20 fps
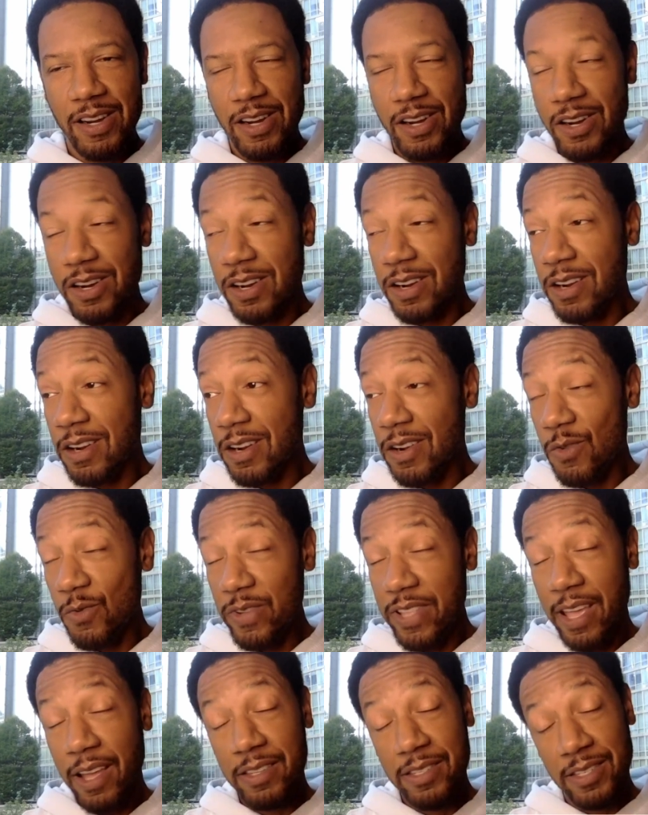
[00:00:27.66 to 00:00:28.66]
Oh
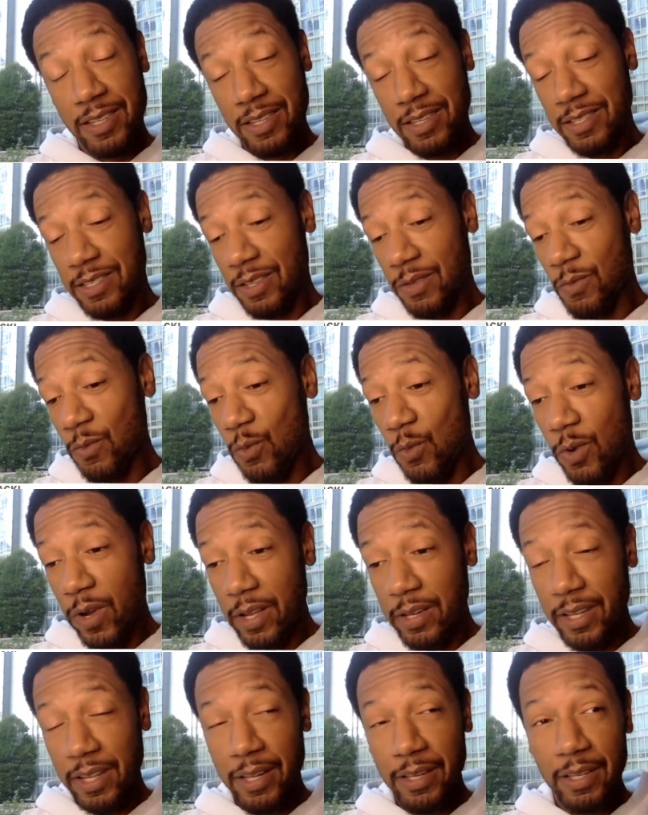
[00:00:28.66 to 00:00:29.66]
yeah, season
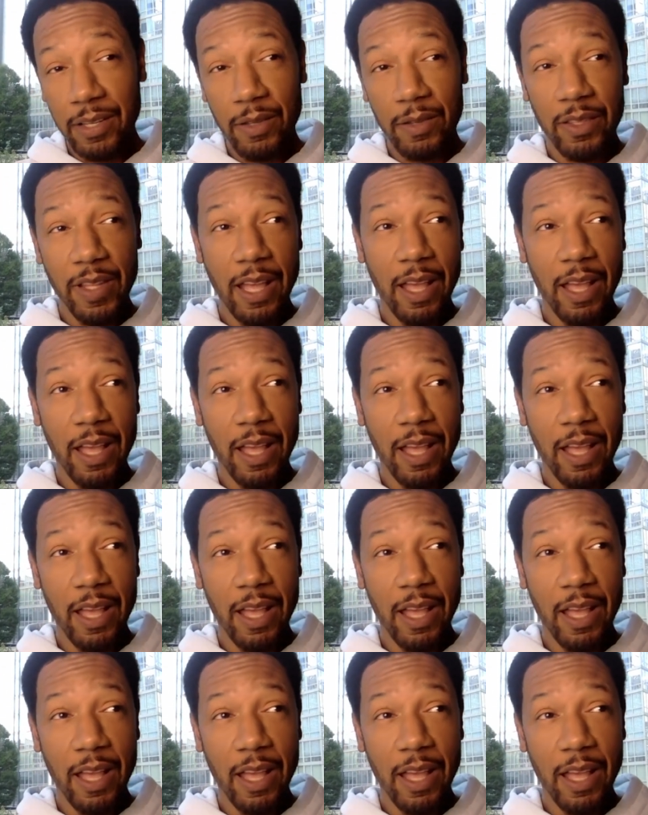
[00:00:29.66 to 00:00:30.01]
one ended.